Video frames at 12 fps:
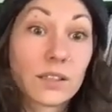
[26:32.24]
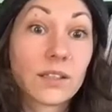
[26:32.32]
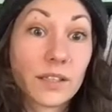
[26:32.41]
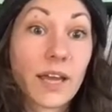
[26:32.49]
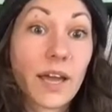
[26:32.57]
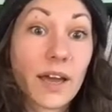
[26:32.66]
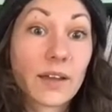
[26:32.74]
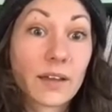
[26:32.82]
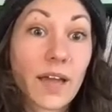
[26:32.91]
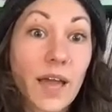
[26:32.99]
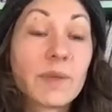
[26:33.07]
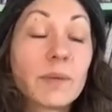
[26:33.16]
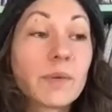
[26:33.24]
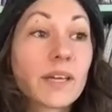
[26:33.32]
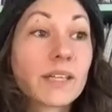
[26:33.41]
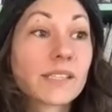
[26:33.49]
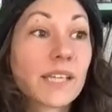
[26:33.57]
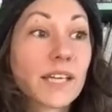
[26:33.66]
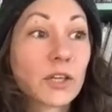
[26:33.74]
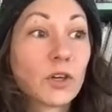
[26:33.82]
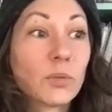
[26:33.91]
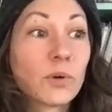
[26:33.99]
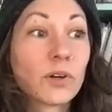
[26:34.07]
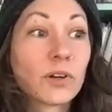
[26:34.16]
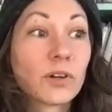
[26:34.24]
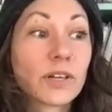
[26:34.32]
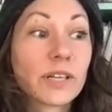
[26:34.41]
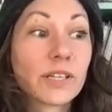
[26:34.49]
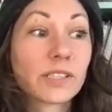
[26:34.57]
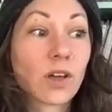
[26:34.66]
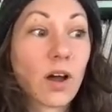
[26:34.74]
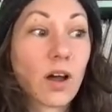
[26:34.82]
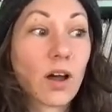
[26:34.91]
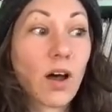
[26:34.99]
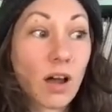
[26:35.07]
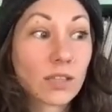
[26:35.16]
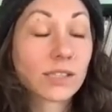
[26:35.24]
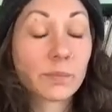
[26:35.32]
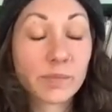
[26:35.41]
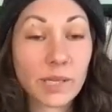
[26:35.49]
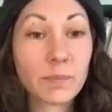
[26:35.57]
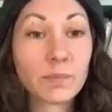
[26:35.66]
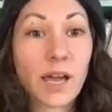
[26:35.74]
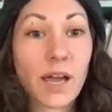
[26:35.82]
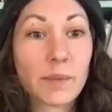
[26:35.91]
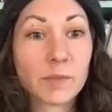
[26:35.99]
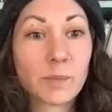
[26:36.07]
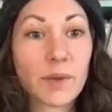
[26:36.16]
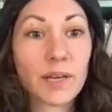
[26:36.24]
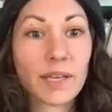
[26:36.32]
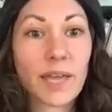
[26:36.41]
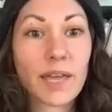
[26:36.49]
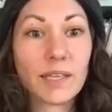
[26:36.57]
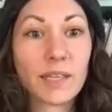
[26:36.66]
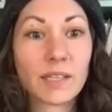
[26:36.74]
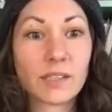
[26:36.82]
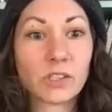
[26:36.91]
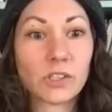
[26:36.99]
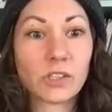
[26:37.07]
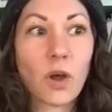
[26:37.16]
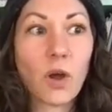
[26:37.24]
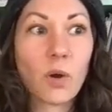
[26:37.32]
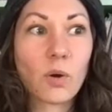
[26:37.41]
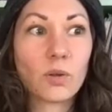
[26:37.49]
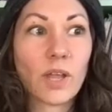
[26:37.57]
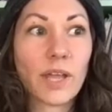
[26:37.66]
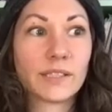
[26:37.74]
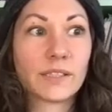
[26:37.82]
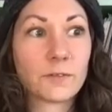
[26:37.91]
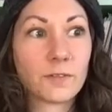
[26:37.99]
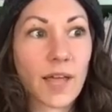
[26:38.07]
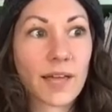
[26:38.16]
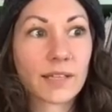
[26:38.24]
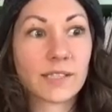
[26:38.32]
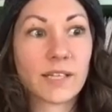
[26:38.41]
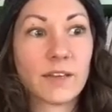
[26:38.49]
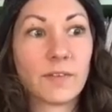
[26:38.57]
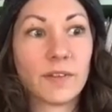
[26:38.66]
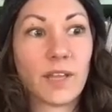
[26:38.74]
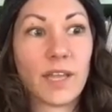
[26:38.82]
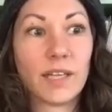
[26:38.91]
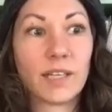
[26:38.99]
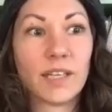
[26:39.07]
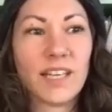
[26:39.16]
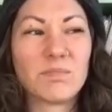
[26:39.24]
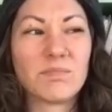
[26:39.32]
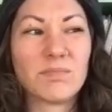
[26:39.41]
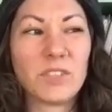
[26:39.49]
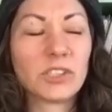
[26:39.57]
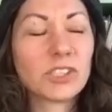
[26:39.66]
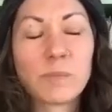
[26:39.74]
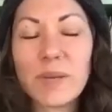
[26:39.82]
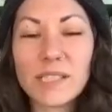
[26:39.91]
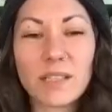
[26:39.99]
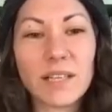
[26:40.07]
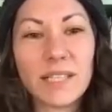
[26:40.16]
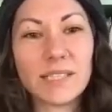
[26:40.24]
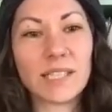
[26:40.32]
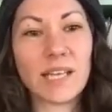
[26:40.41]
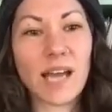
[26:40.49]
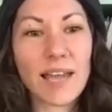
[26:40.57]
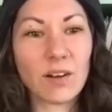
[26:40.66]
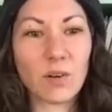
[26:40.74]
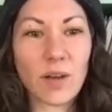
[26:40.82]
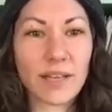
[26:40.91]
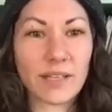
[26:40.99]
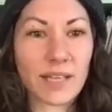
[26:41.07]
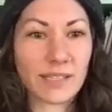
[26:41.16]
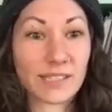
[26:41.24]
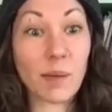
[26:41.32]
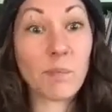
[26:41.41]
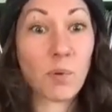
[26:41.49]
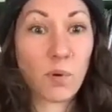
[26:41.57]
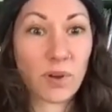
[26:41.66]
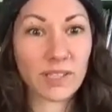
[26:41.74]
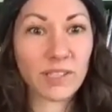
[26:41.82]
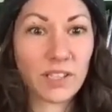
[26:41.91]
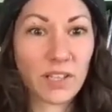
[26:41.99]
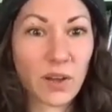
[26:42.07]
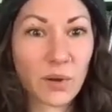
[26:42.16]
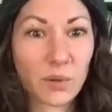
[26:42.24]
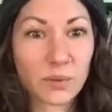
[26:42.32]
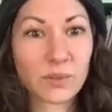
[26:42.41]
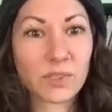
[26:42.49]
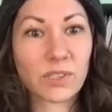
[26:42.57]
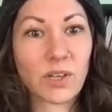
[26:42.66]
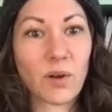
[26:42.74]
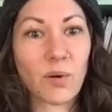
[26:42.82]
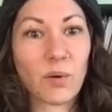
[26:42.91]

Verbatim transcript: Yeah, I mean, because like humor is awesome sometimes, but it can get so like deflective and like you're just basically in denial at, at some point, you know. Yeah.